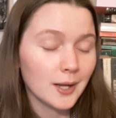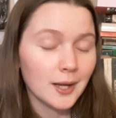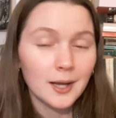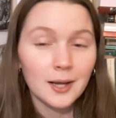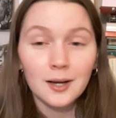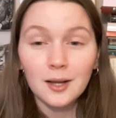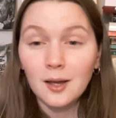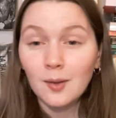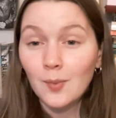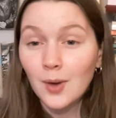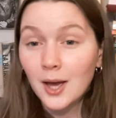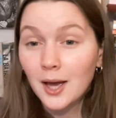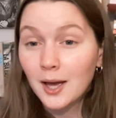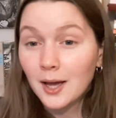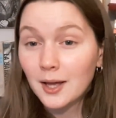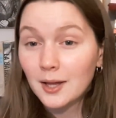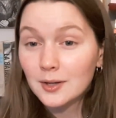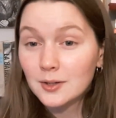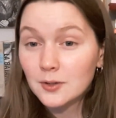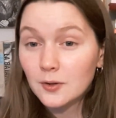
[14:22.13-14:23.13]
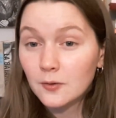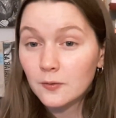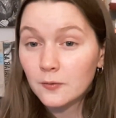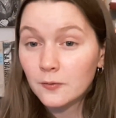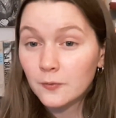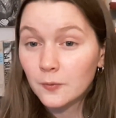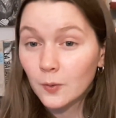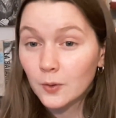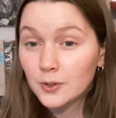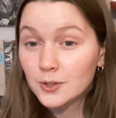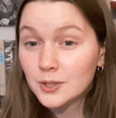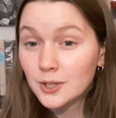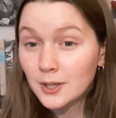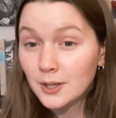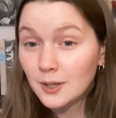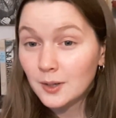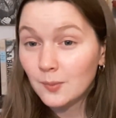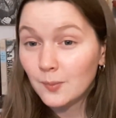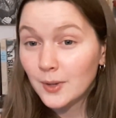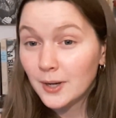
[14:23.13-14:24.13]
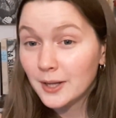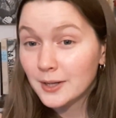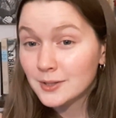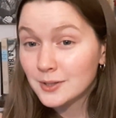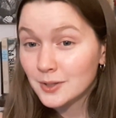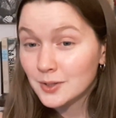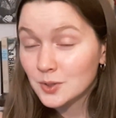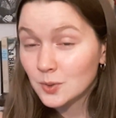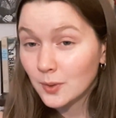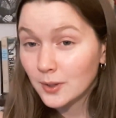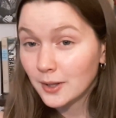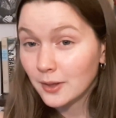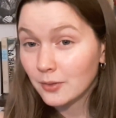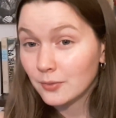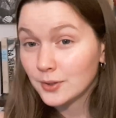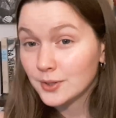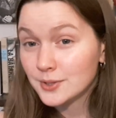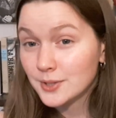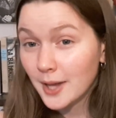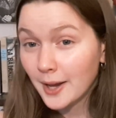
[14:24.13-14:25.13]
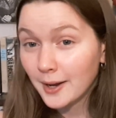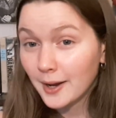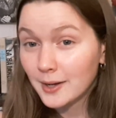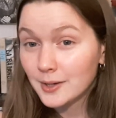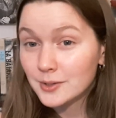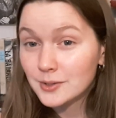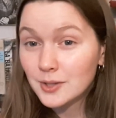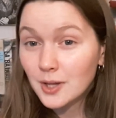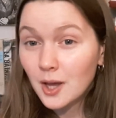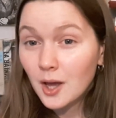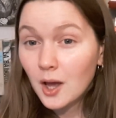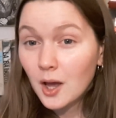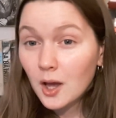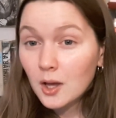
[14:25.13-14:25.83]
and I'm at 14 minutes and 23 seconds.